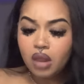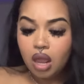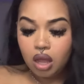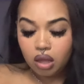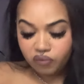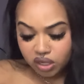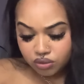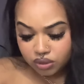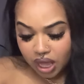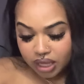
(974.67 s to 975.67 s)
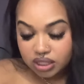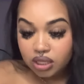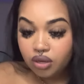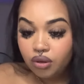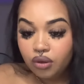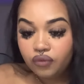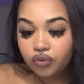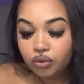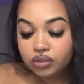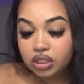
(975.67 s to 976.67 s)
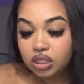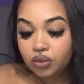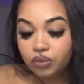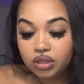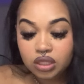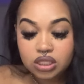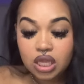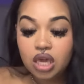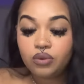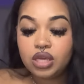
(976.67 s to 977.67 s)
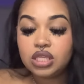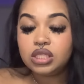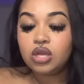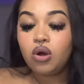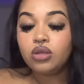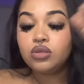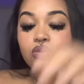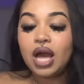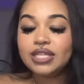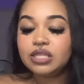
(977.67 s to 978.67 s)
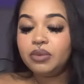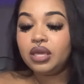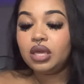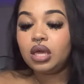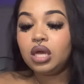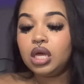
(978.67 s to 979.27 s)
For us, you guys here, if you're dealing with this Aries, they're also gossiping.